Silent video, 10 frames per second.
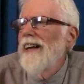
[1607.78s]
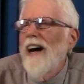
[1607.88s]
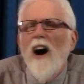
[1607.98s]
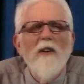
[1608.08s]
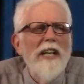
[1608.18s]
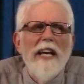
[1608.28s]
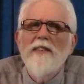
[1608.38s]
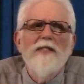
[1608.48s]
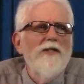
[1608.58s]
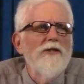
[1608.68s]
okay,
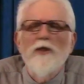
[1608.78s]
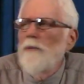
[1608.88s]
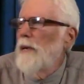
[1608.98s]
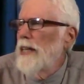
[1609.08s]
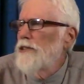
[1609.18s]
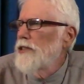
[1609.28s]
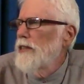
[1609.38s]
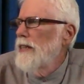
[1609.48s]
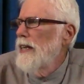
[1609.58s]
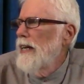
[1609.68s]
this is too much,
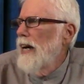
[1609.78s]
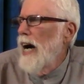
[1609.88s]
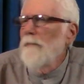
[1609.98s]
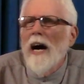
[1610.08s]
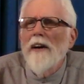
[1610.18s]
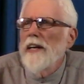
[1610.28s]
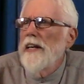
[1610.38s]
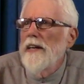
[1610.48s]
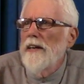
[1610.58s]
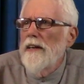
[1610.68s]
I'm out of
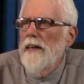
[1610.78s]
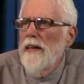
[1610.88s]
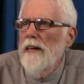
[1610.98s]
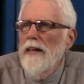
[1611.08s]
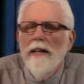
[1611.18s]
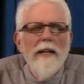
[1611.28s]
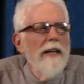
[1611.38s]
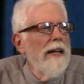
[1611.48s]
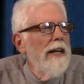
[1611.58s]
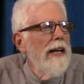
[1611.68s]
here?
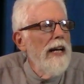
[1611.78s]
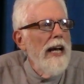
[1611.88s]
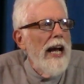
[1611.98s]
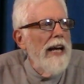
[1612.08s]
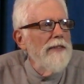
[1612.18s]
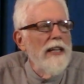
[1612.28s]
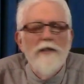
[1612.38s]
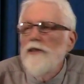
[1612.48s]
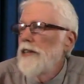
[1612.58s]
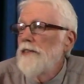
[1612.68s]
And
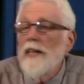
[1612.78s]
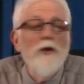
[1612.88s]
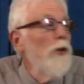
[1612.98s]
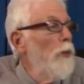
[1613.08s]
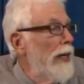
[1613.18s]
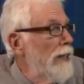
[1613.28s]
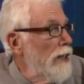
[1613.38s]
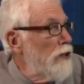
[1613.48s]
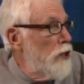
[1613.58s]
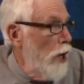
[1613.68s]
then you wiggle
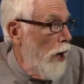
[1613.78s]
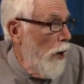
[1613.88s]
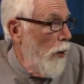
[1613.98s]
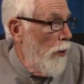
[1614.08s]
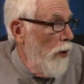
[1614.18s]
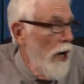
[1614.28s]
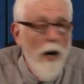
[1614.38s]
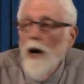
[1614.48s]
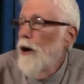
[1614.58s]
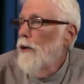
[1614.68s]
a toe
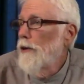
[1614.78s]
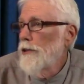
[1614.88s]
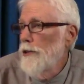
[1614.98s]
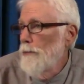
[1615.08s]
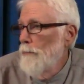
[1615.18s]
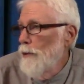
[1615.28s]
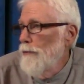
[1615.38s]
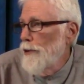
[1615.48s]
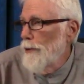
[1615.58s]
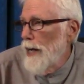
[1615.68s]
or you move
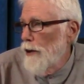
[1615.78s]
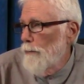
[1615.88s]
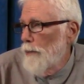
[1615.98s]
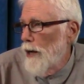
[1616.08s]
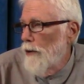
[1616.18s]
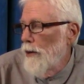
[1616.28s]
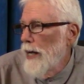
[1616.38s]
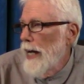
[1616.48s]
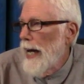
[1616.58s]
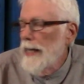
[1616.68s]
your elbow
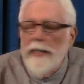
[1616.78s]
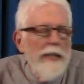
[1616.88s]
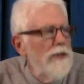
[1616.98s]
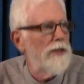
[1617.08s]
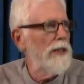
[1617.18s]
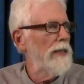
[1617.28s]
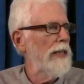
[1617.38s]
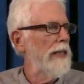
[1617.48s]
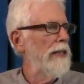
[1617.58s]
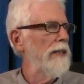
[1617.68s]
and
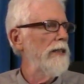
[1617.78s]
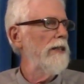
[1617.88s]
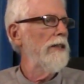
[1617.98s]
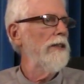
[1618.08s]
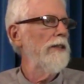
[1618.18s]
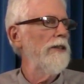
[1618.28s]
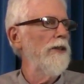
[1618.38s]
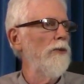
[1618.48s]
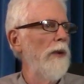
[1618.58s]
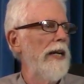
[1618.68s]
instantly
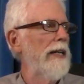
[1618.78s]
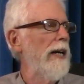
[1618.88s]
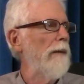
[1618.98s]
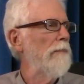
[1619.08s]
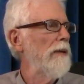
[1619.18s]
you wake up.